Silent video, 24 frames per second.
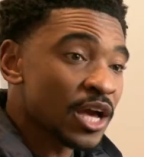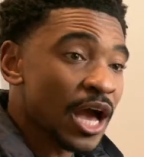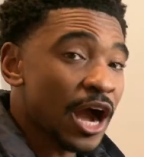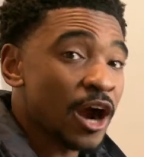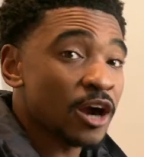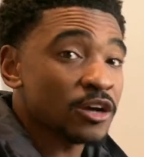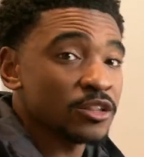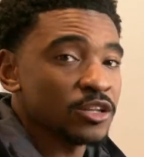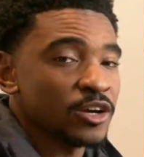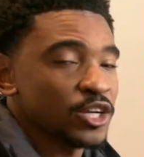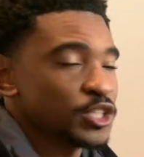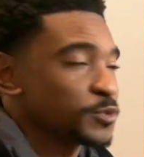
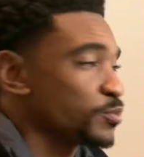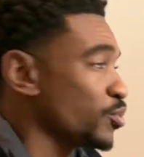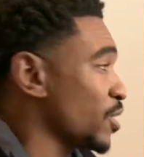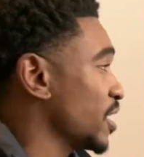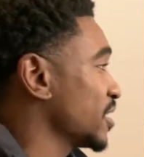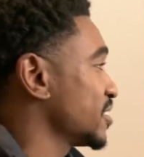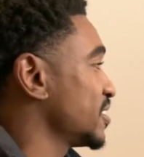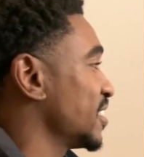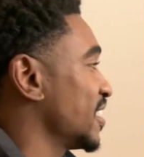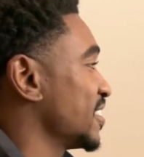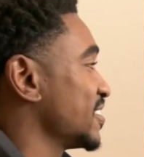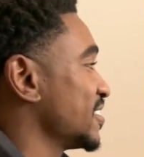our launch
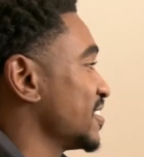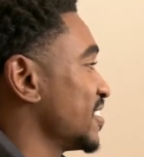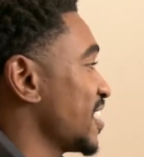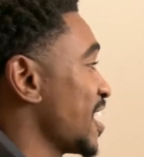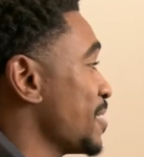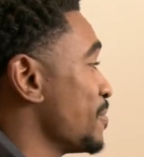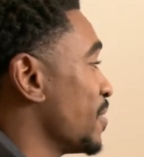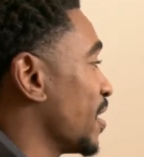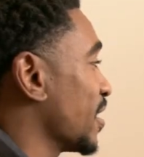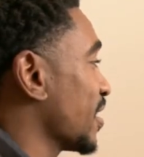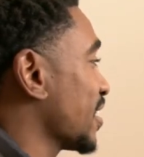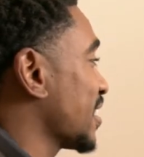process.
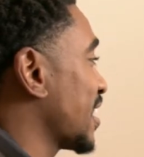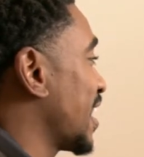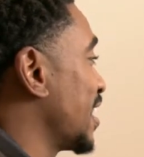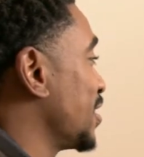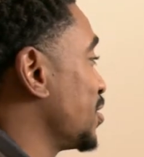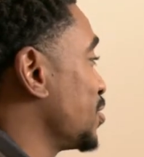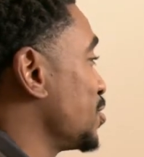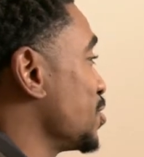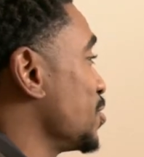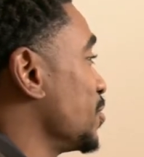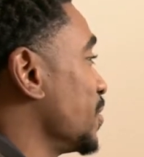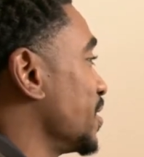Hey Monica, how
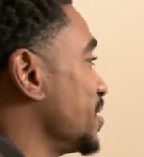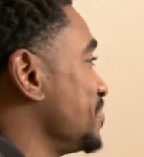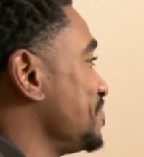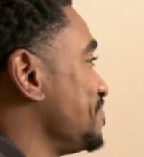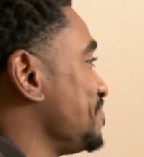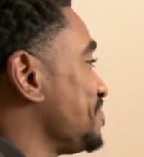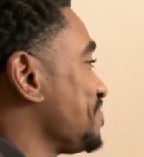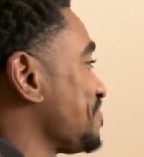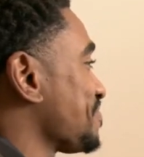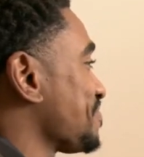you doing?